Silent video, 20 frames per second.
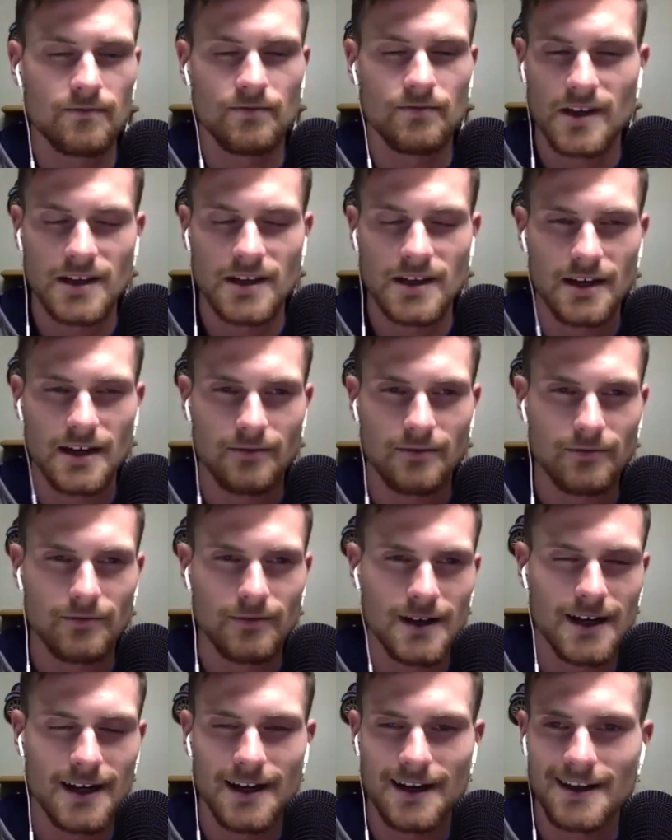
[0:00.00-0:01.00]
again,
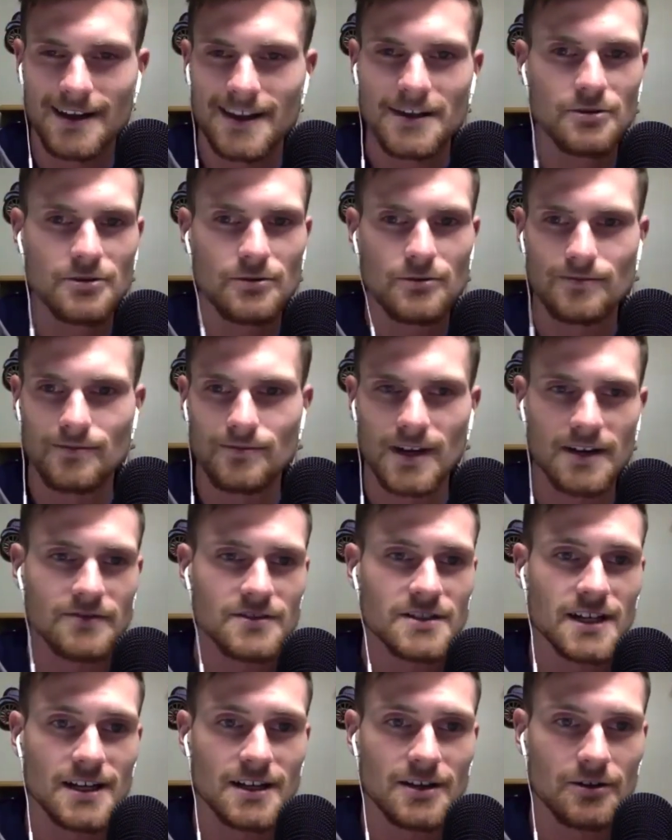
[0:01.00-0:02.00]
I think you might have
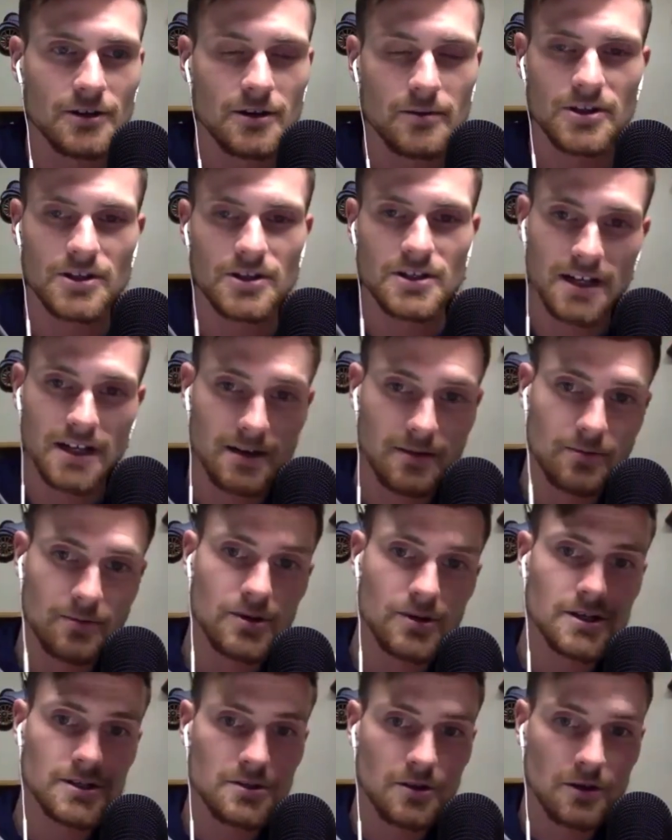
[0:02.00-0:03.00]
said it earlier, but just kind of
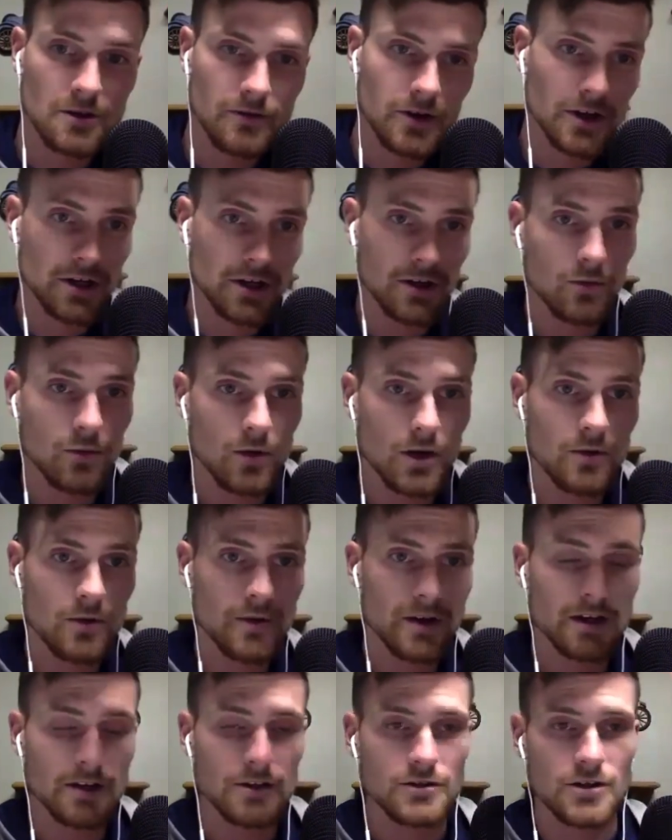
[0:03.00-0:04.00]
breezed over, you know, what are
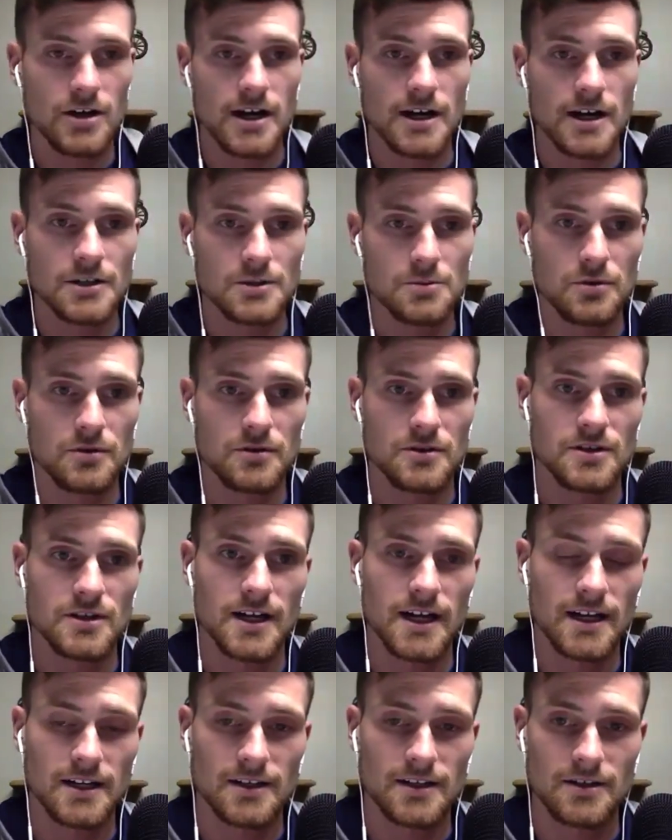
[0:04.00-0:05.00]
we trying to
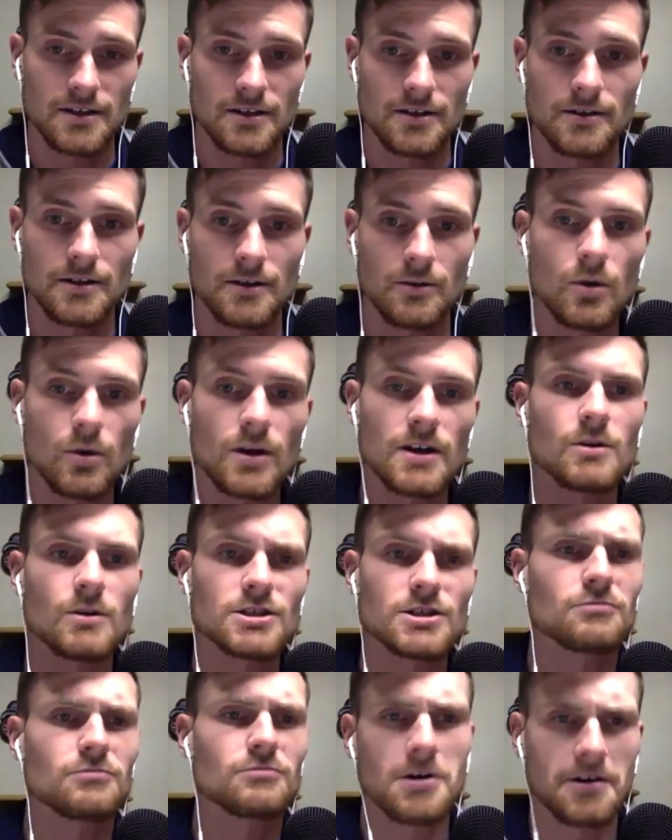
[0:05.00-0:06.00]
protect, the, you know, what what's
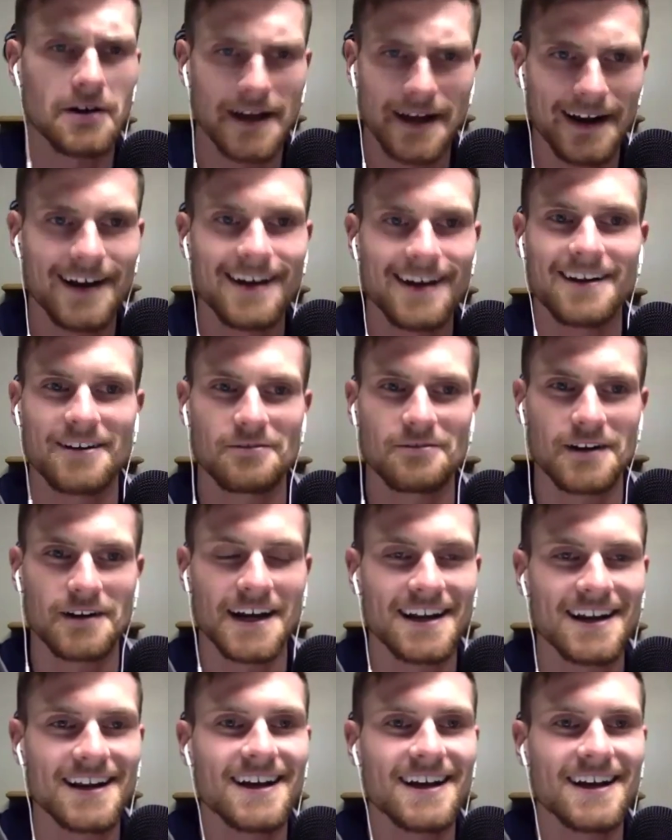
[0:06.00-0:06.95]
corroding, right,